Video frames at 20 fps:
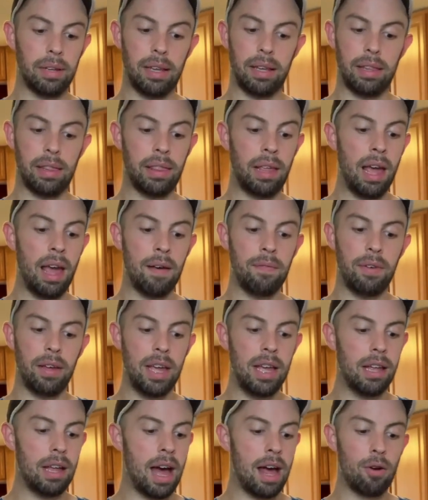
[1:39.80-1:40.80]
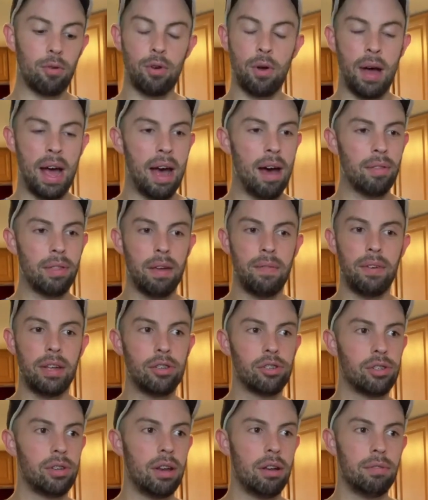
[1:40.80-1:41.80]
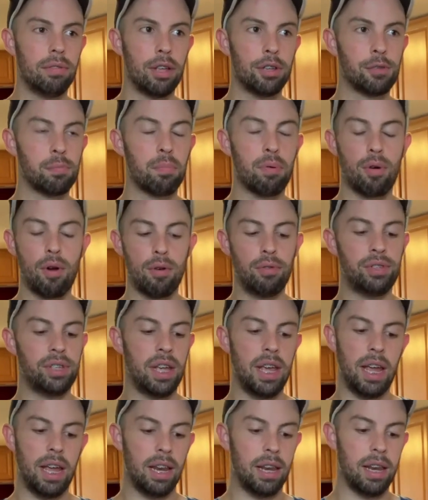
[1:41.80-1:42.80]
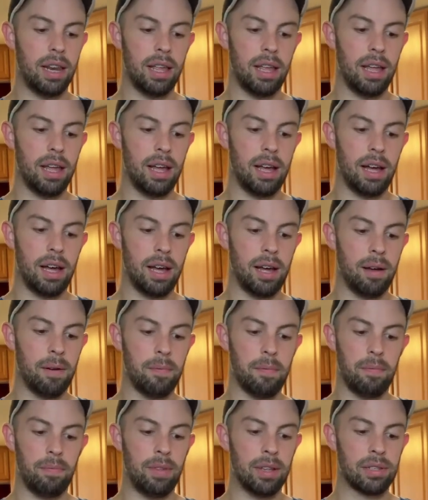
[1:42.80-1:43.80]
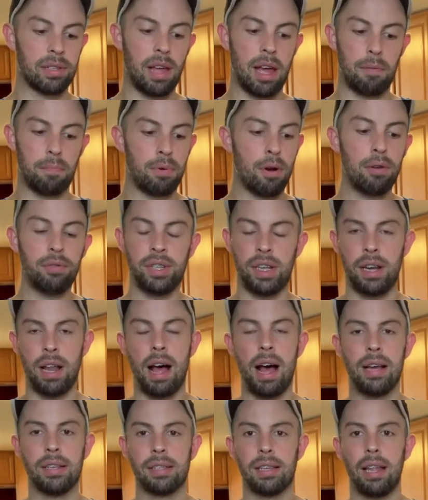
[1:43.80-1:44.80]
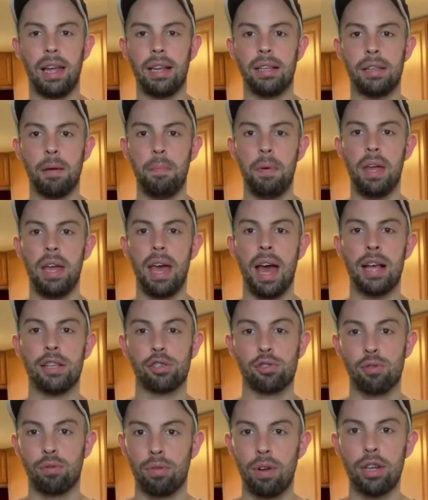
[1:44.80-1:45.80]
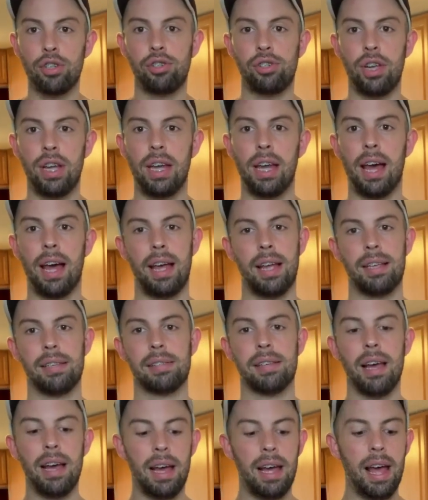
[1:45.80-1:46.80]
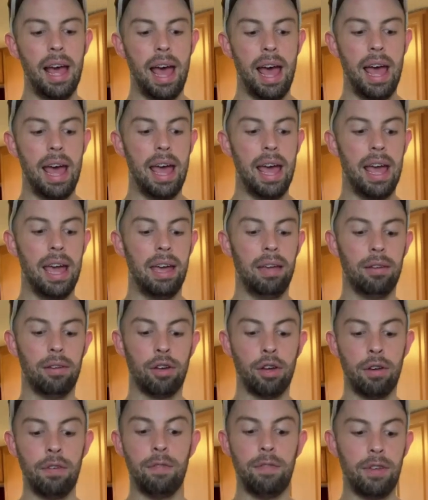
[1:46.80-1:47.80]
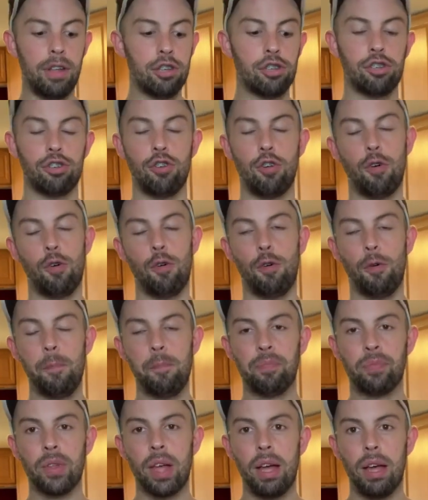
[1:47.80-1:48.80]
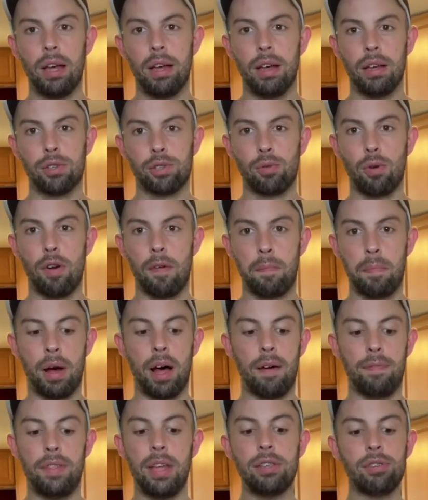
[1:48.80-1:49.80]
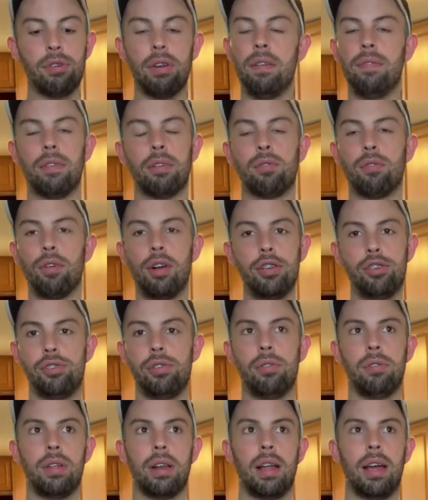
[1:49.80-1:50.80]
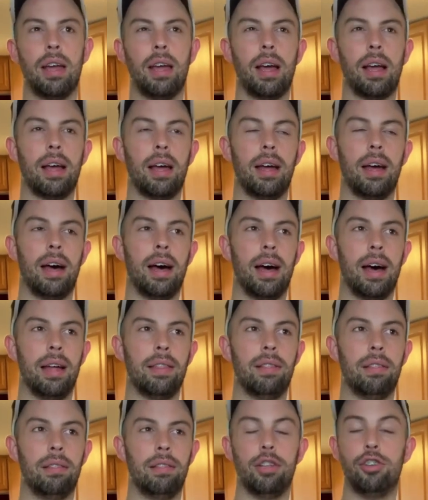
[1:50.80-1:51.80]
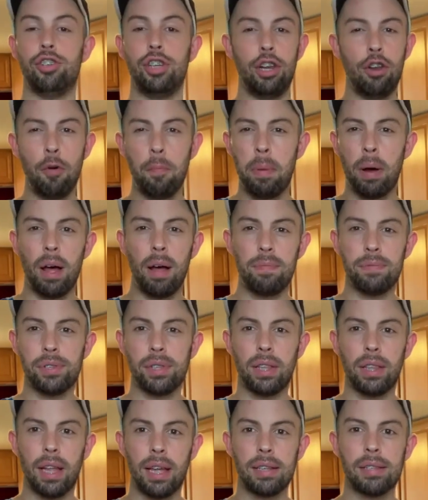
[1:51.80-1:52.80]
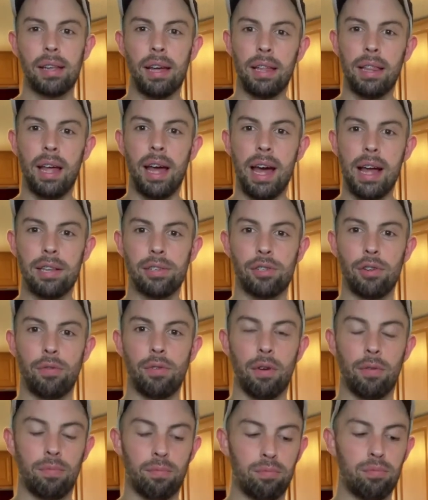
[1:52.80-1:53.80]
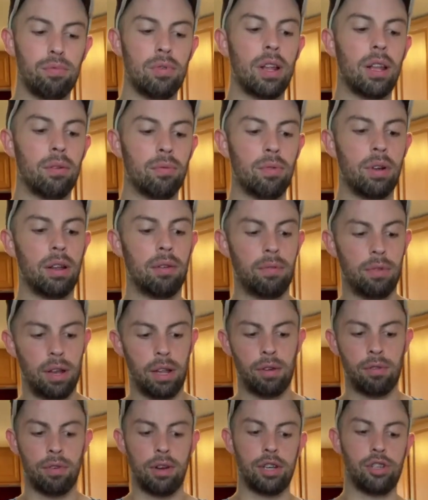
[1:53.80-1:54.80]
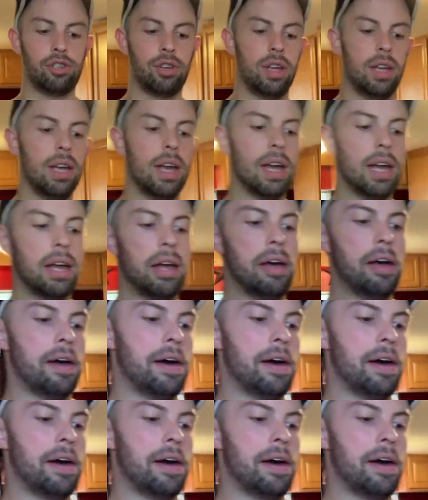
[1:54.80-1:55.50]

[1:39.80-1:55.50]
don't know how they've engineered this protein, this like protein isolate to be as crunchy as a conventional sort of puff. These are even crunchier than like the Cheeto Puffs and things like that. So they're really, really, really crunchy.